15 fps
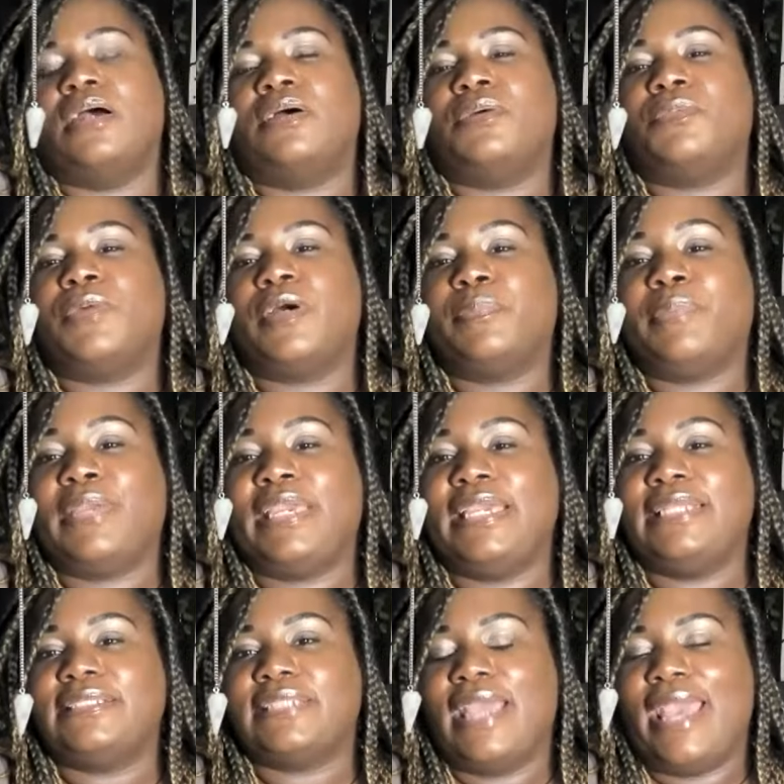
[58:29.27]
Will
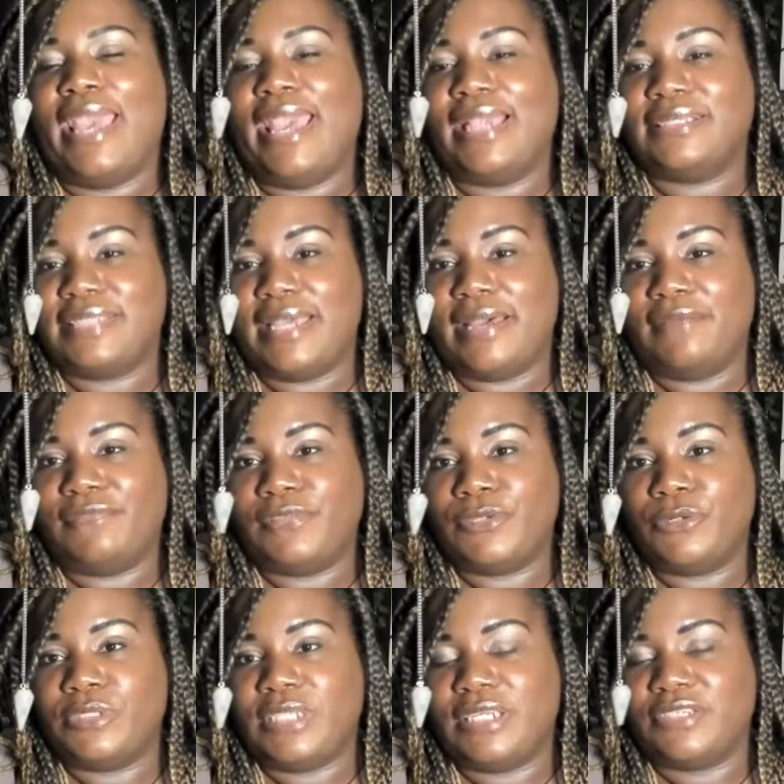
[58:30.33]
Pete Hegseth
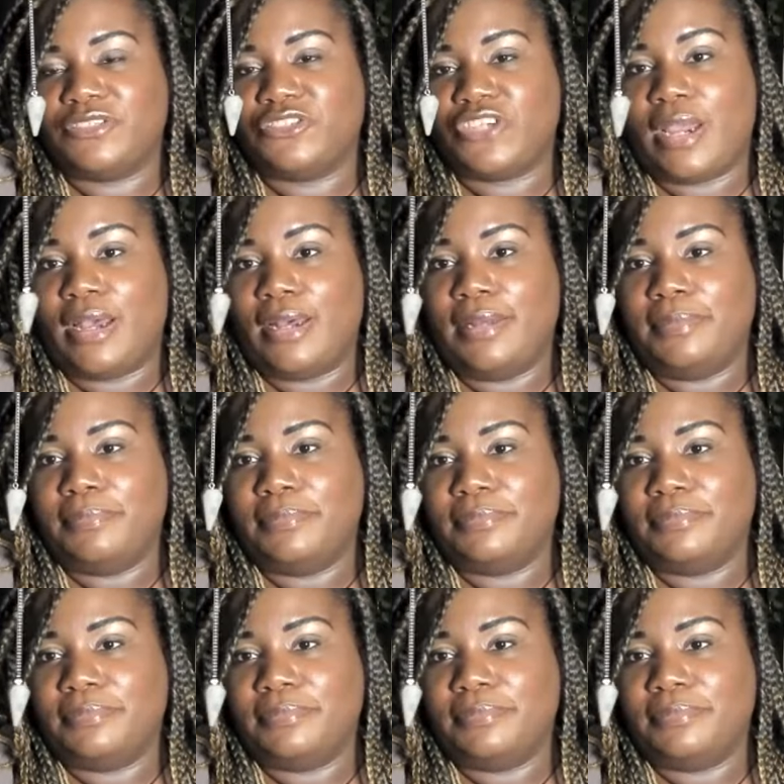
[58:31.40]
lose his job?